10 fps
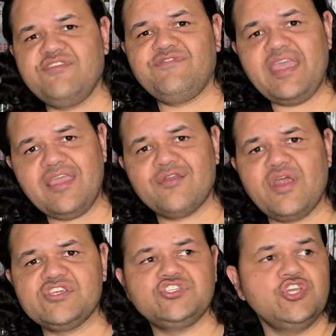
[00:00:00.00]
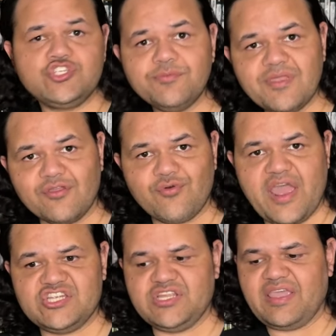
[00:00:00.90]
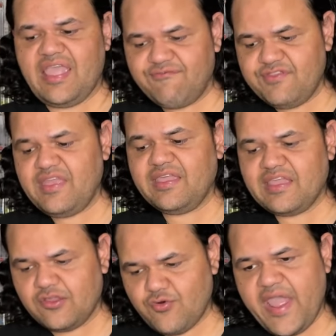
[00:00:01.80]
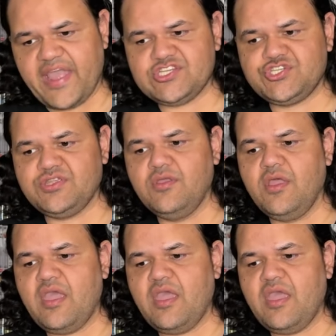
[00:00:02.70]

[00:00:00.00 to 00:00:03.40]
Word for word: And if they can crash, YouTube can crash, like everything can crash.